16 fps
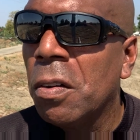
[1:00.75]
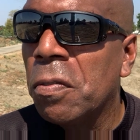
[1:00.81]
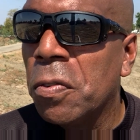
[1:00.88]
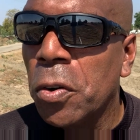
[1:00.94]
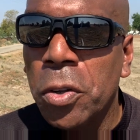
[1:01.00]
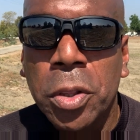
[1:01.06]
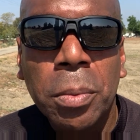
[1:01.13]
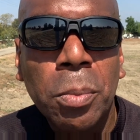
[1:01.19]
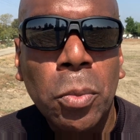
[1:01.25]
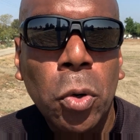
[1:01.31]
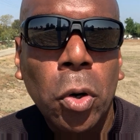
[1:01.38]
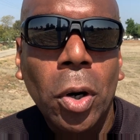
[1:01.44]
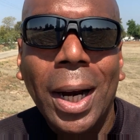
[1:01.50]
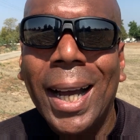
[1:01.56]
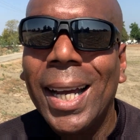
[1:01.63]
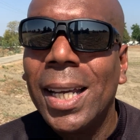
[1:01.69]

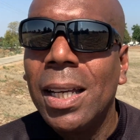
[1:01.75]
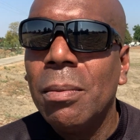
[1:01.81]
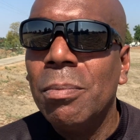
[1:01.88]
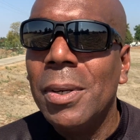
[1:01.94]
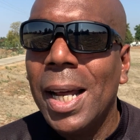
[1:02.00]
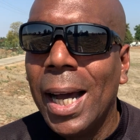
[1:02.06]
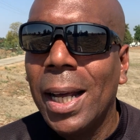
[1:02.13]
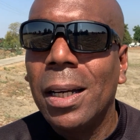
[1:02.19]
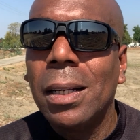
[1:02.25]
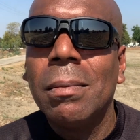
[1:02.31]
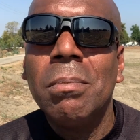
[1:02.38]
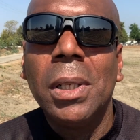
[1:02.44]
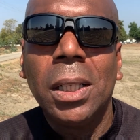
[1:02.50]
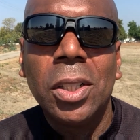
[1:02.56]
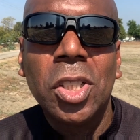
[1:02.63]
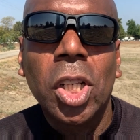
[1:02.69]
Furthermore, I am not a
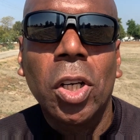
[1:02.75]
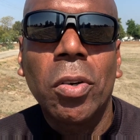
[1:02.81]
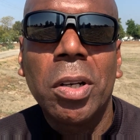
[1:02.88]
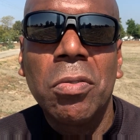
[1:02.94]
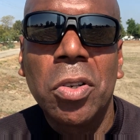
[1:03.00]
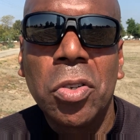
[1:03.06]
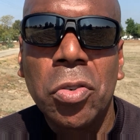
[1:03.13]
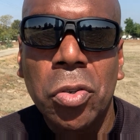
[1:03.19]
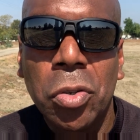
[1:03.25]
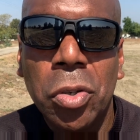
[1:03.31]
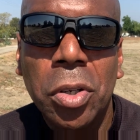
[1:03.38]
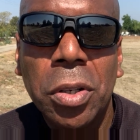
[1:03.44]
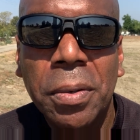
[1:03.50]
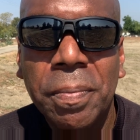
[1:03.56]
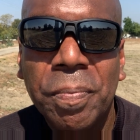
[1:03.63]
military recruiter.